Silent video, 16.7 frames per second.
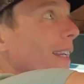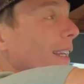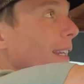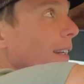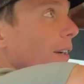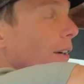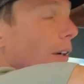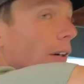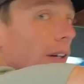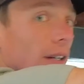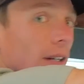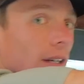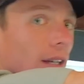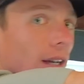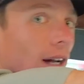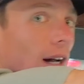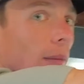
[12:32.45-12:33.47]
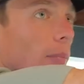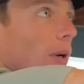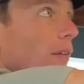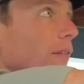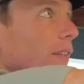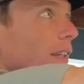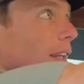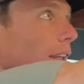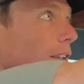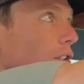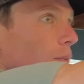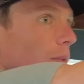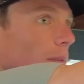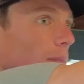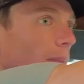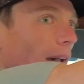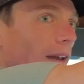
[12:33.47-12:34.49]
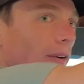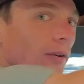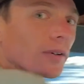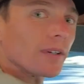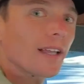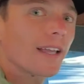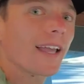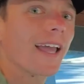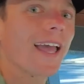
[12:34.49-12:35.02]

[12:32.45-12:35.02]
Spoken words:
here above the instrument panel.